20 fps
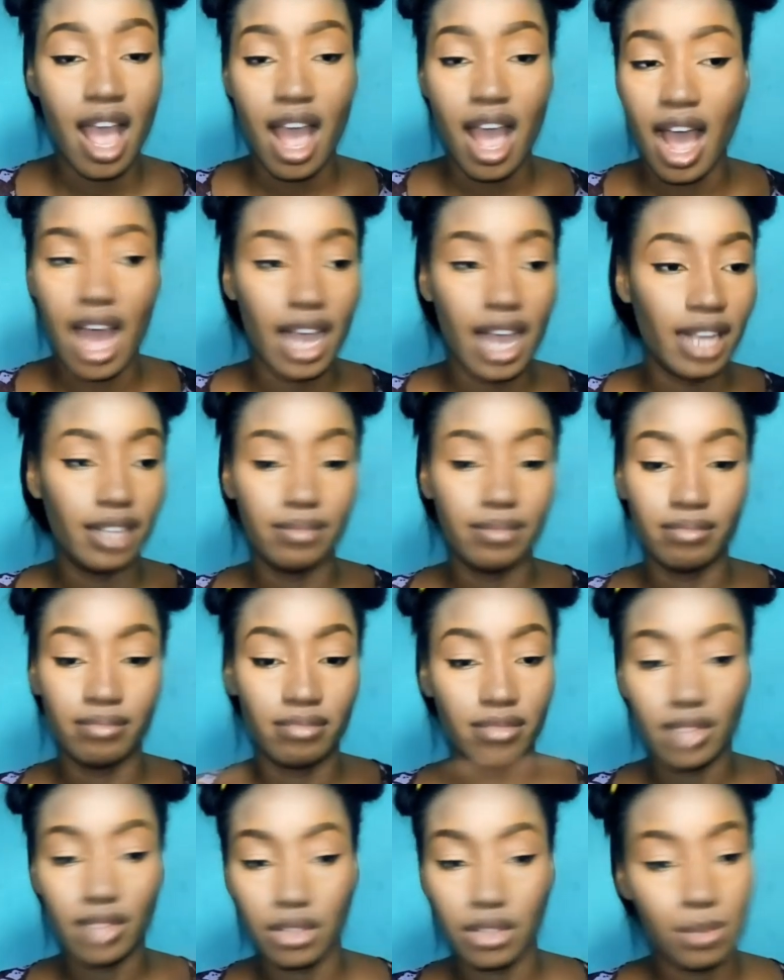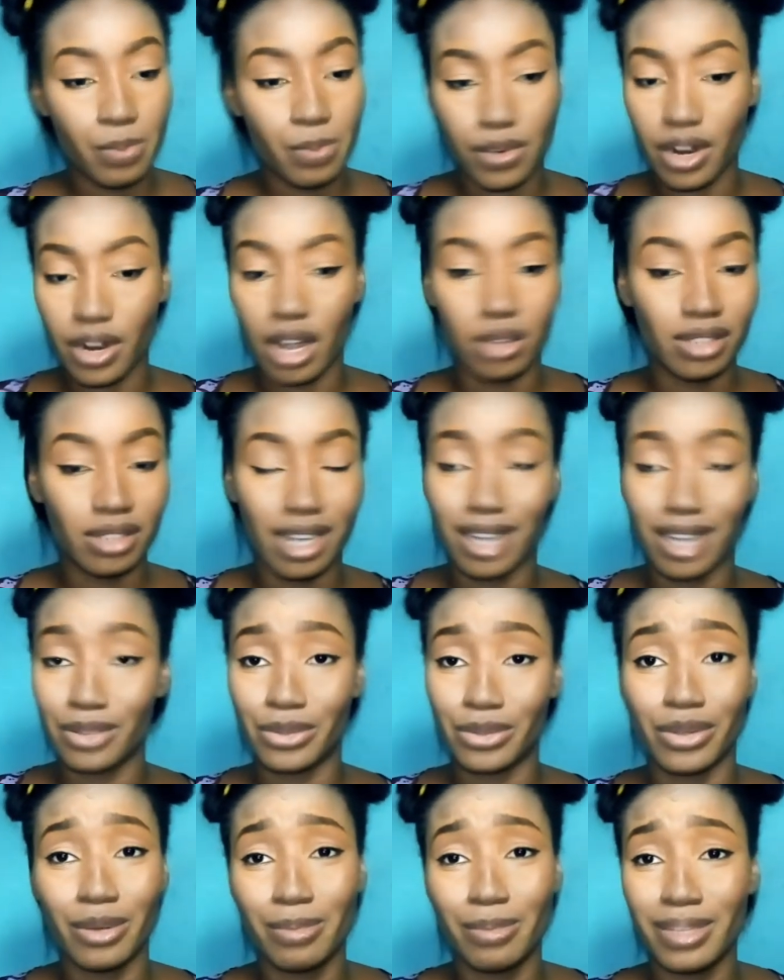I'm not proud
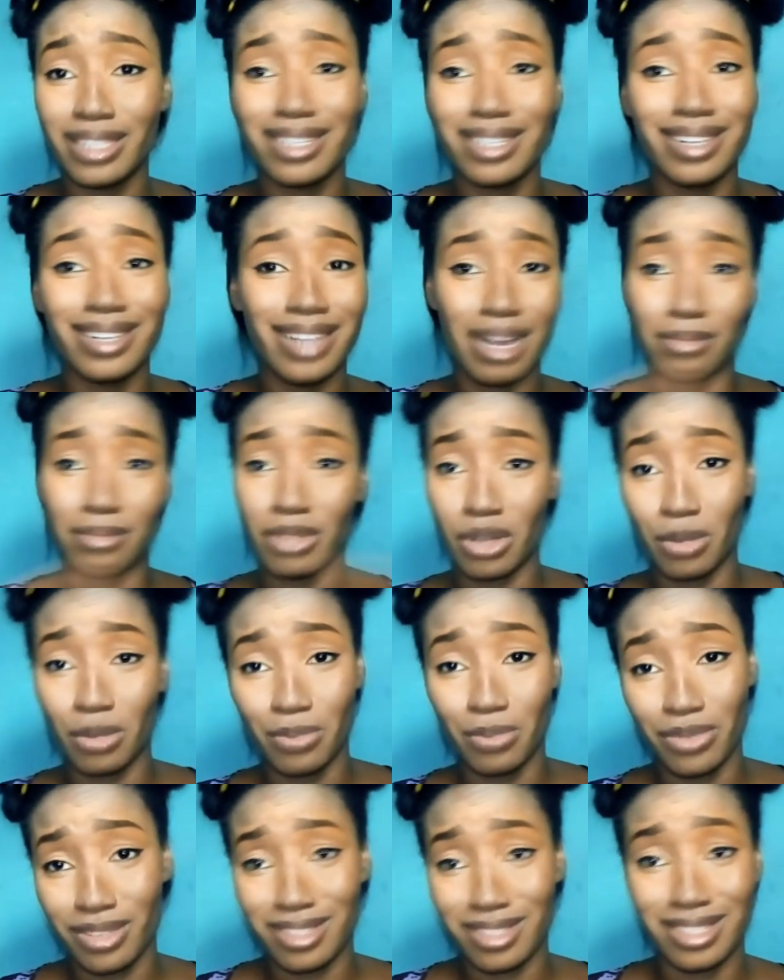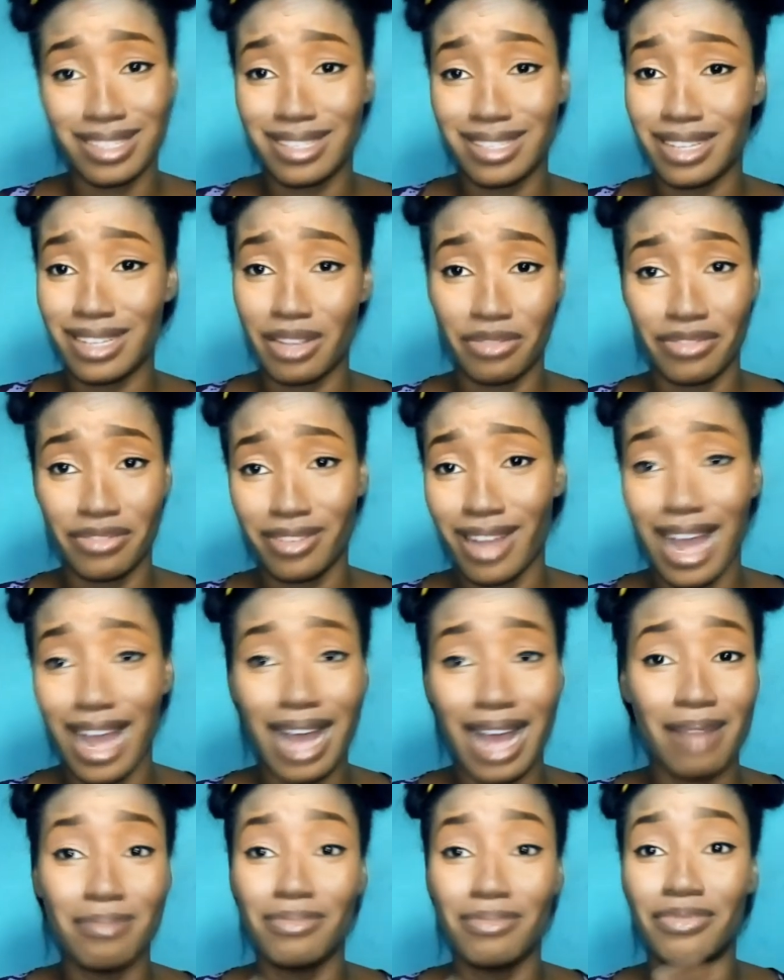at all. Basically, I'm the opposite self.
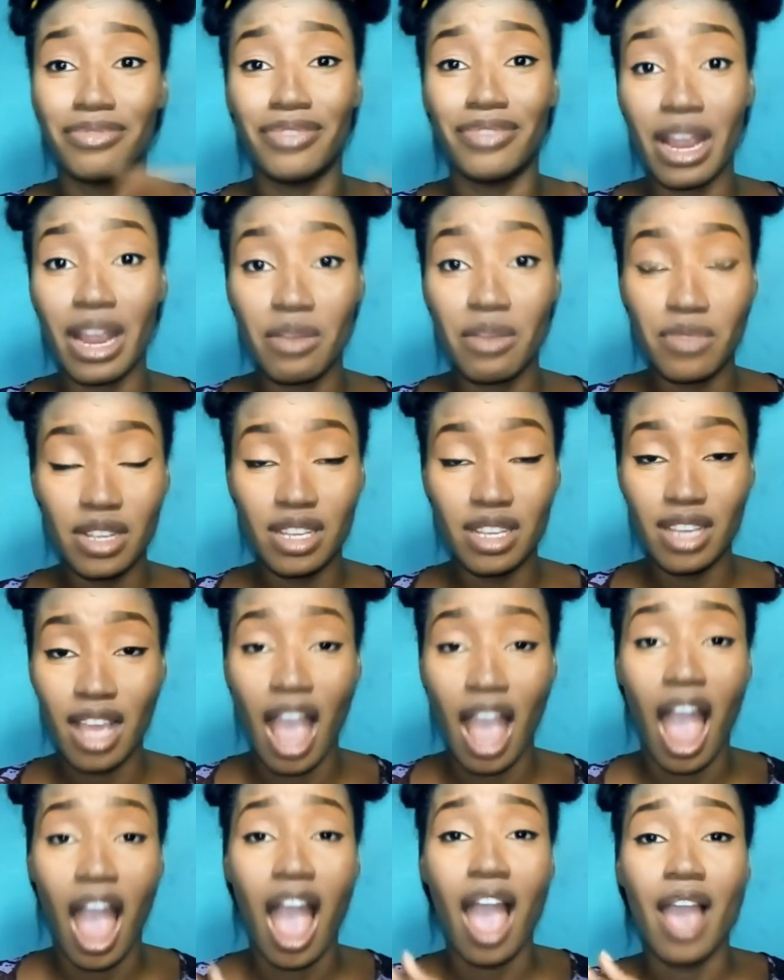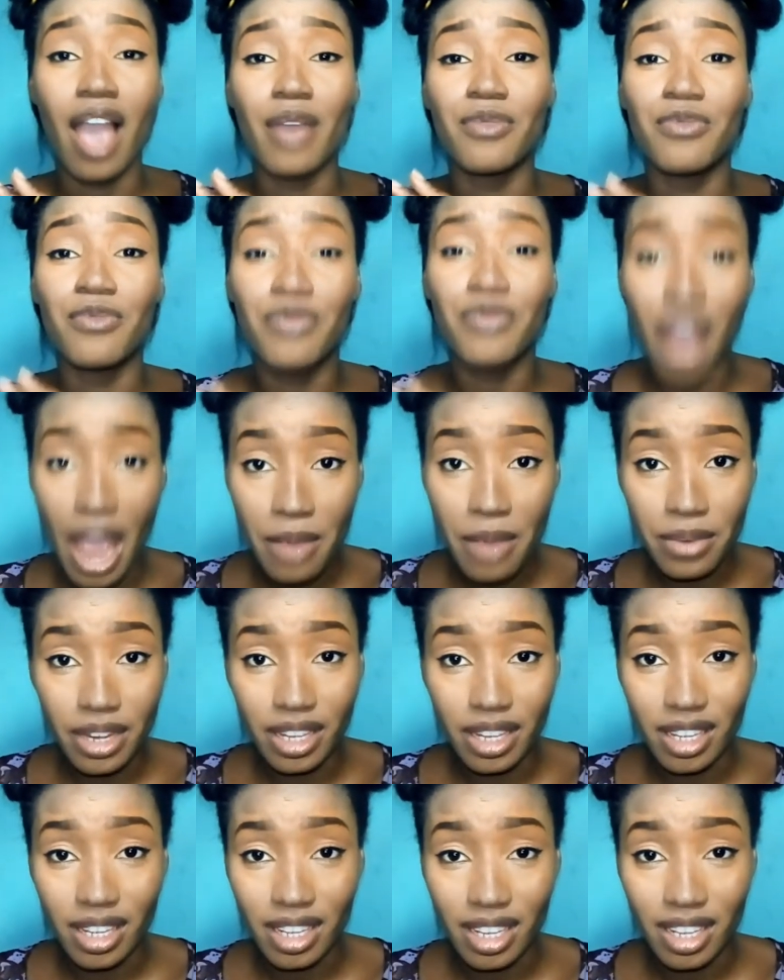I'm very, very,
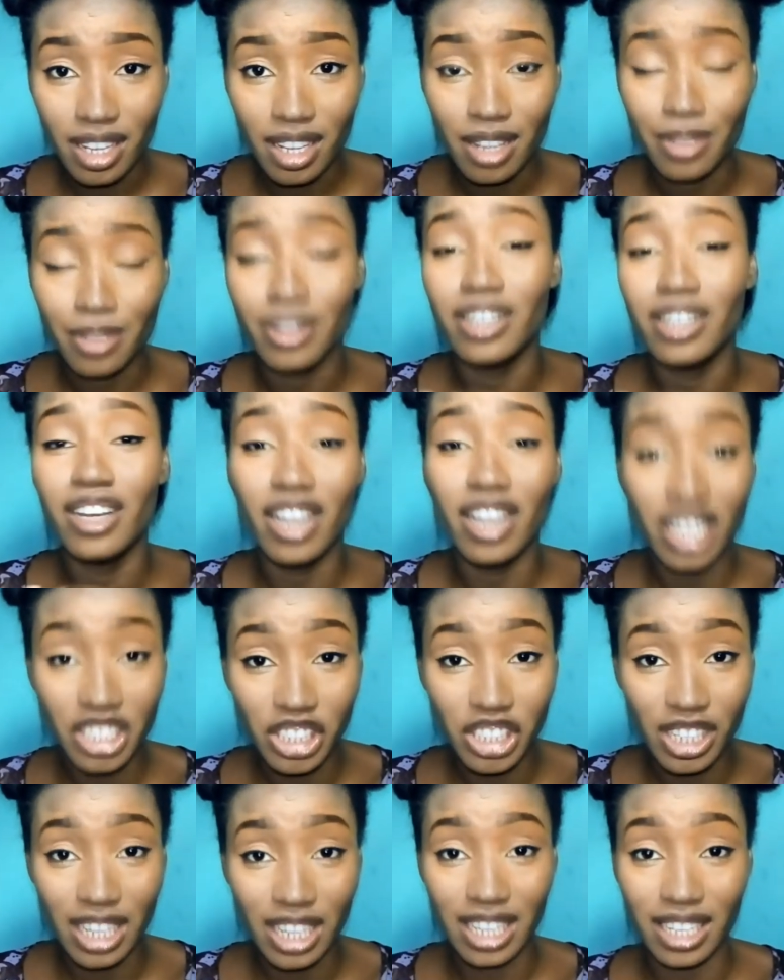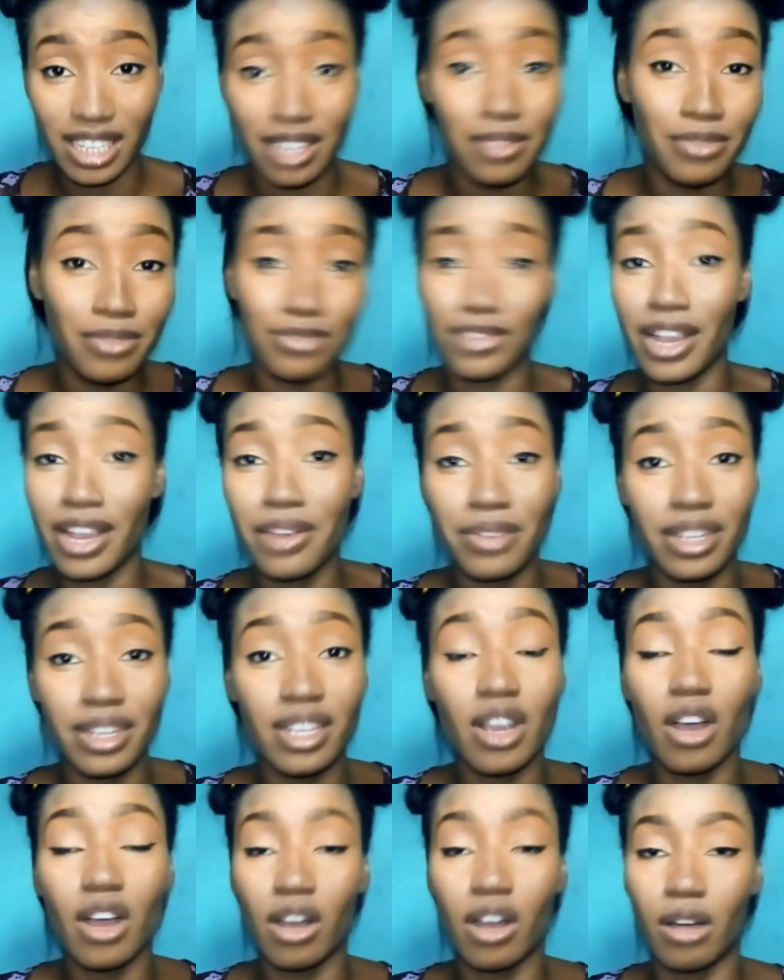literally very
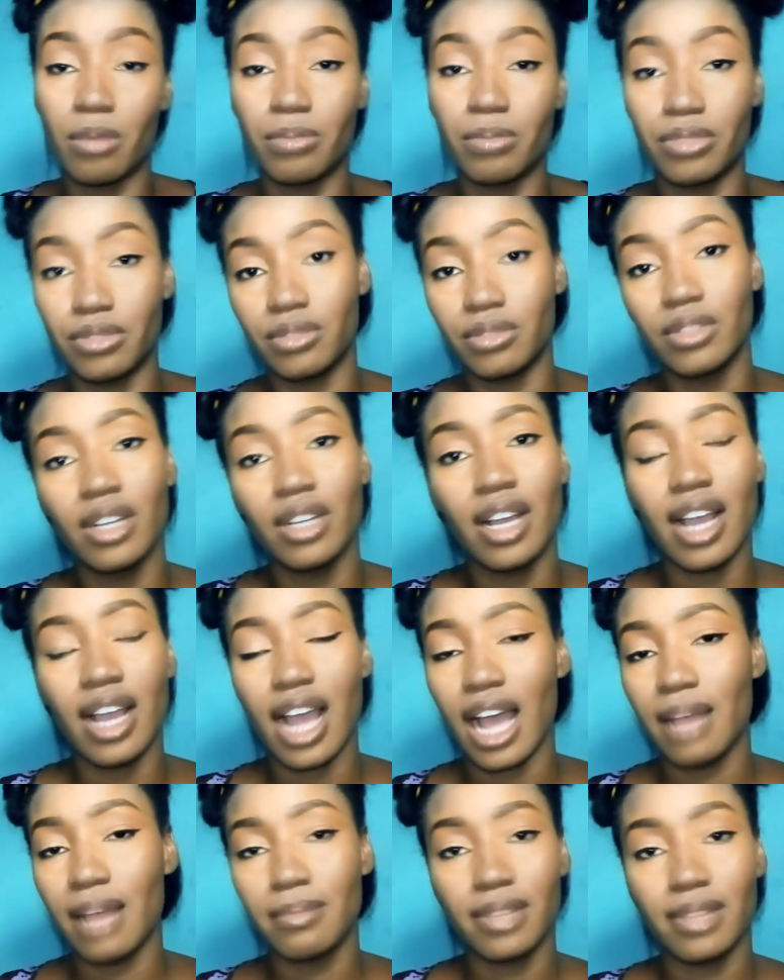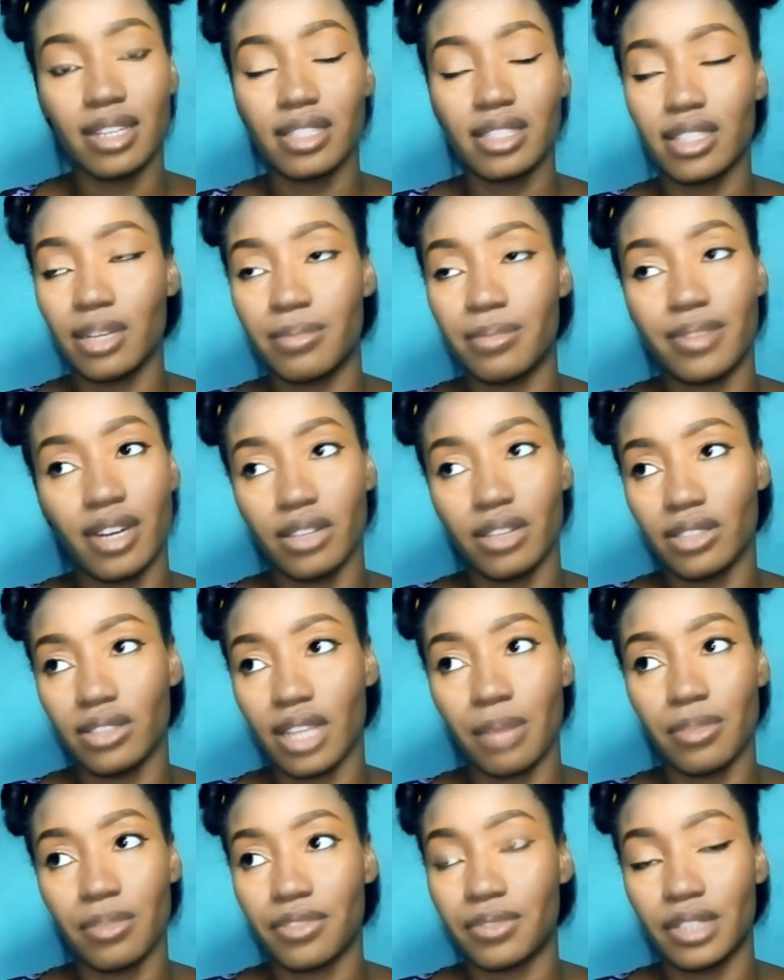humble. I'm not a proud
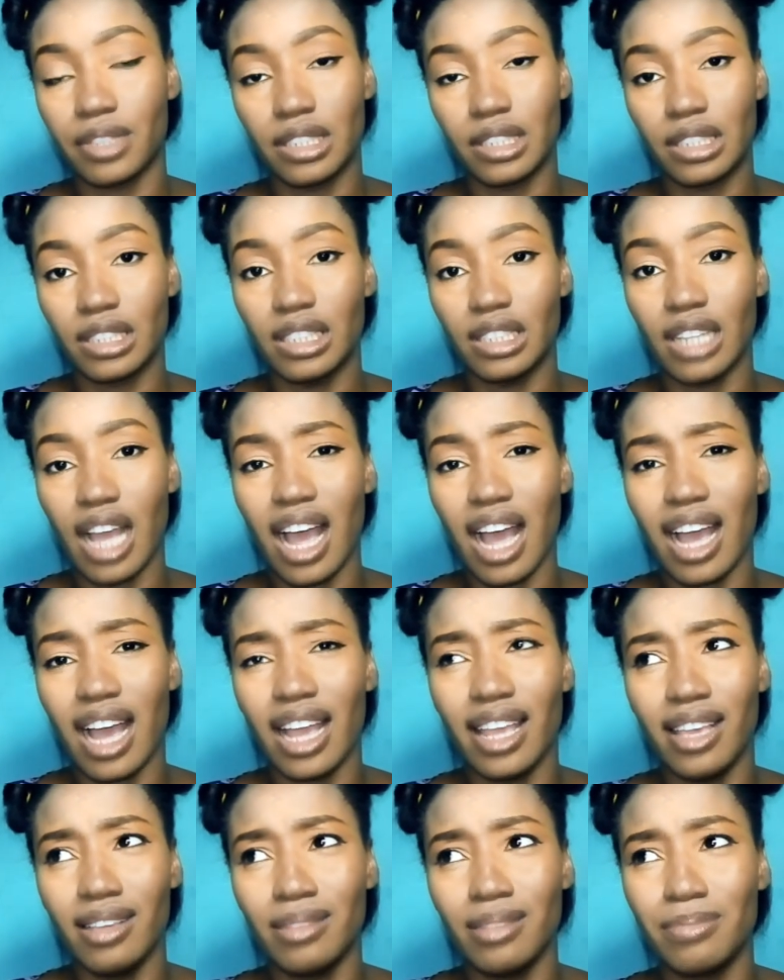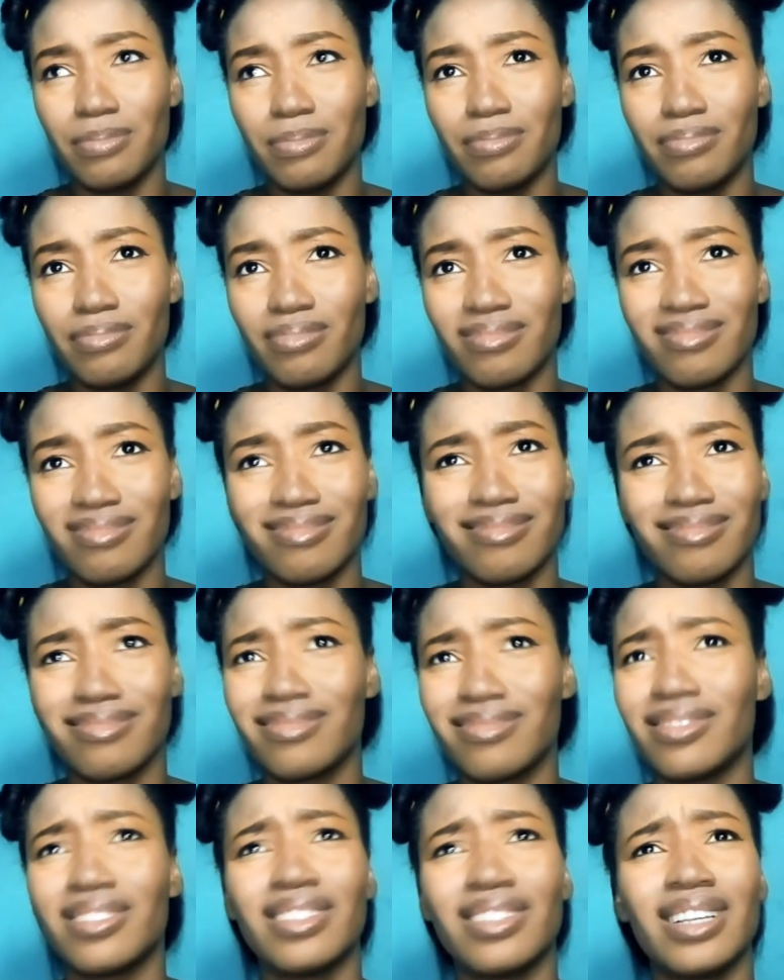type of person. I,
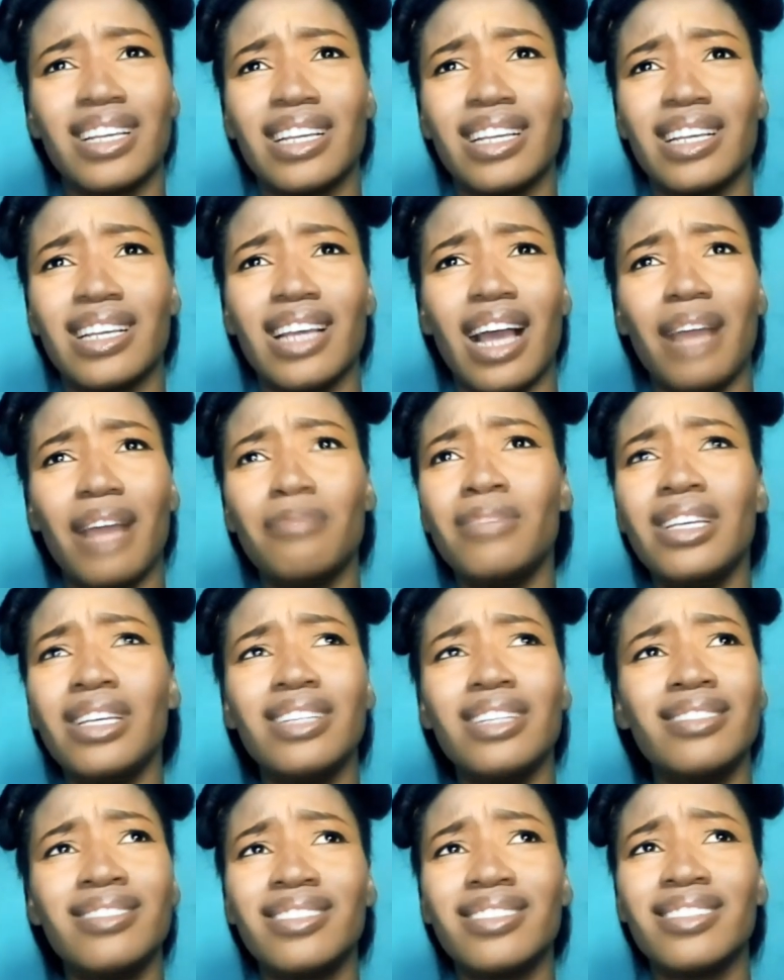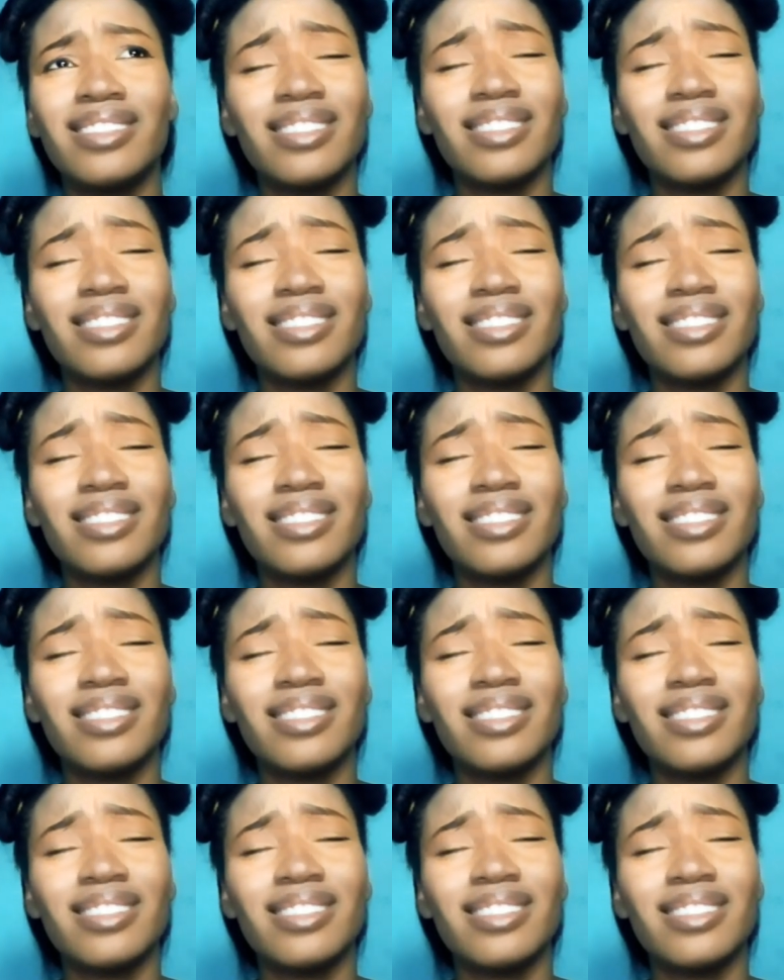I mean,